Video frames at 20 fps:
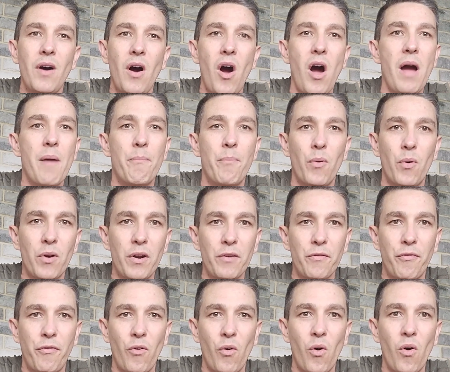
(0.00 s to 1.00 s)
I bought
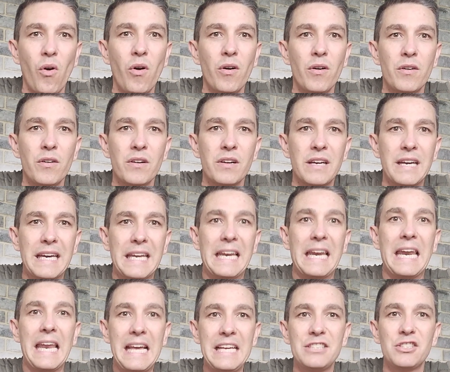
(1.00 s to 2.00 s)
it for, at
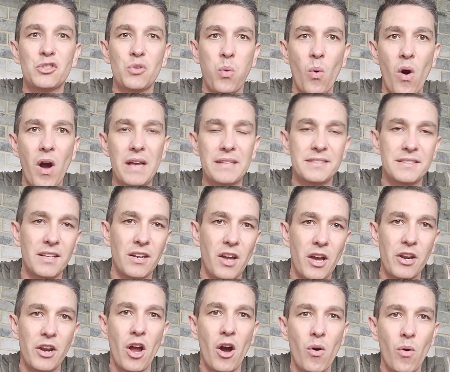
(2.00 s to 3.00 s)
least twice that
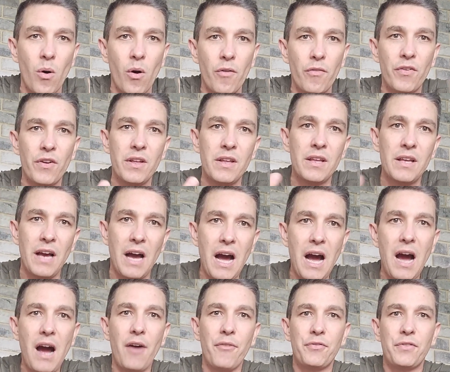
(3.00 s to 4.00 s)
I know of,
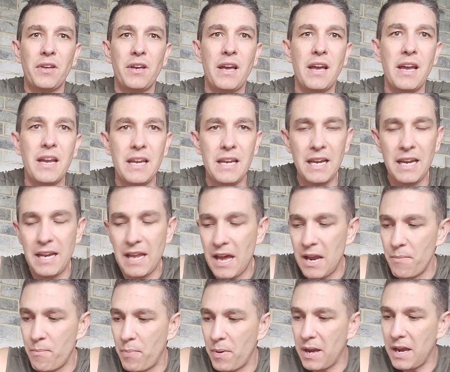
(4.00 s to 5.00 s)
after it
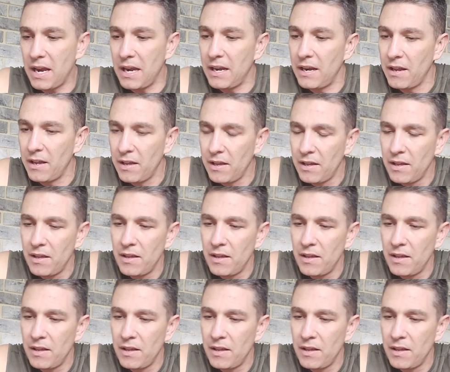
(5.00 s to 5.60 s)
had been